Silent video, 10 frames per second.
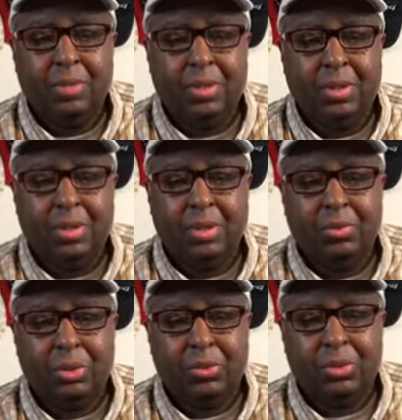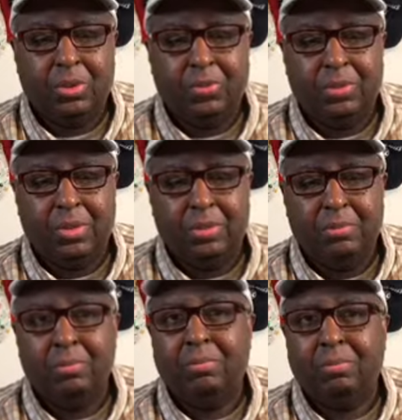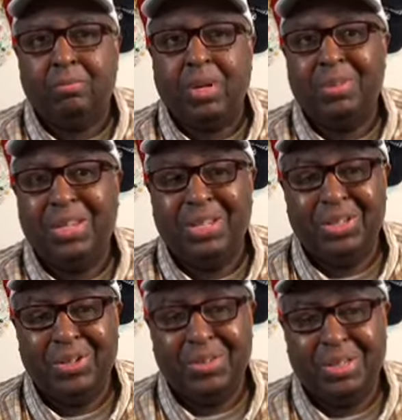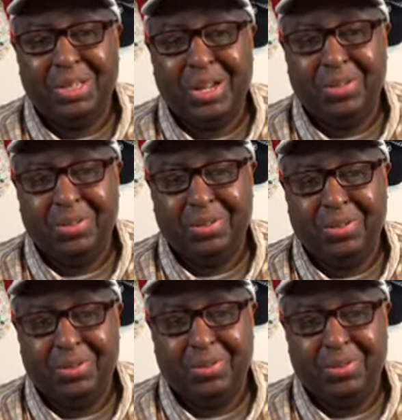And I'm toasting a foot. Probably need to turn this down a little.